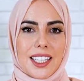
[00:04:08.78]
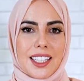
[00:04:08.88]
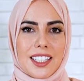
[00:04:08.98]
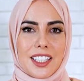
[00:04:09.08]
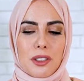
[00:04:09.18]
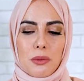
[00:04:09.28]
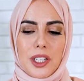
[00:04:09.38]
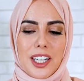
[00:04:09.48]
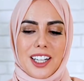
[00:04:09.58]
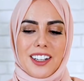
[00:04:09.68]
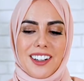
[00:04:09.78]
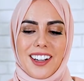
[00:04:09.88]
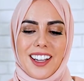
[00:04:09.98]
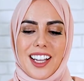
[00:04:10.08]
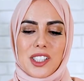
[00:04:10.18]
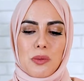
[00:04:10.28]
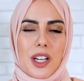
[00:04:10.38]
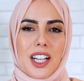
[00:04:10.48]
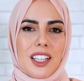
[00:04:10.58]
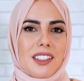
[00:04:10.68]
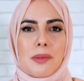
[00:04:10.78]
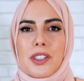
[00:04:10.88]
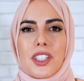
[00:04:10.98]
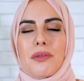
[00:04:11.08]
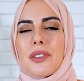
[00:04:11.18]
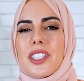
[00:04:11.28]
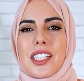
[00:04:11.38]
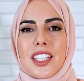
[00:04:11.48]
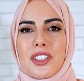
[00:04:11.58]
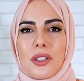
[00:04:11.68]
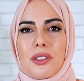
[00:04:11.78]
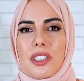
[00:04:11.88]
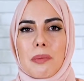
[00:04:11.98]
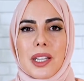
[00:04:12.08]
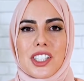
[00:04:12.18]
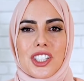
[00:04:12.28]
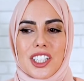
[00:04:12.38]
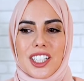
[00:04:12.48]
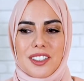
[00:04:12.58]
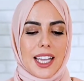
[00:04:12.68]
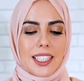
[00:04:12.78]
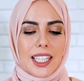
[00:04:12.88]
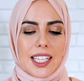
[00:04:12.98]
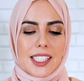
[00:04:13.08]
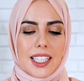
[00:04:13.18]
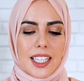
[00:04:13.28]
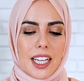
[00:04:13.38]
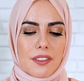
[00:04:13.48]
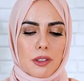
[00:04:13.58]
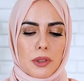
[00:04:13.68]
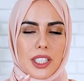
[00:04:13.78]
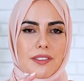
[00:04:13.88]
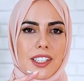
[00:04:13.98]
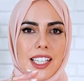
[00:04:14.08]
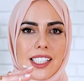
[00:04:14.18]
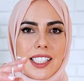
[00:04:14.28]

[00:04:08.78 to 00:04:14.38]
that he can wear as well, especially if we decide to go to the masjid. And the last thing I got from Modefa is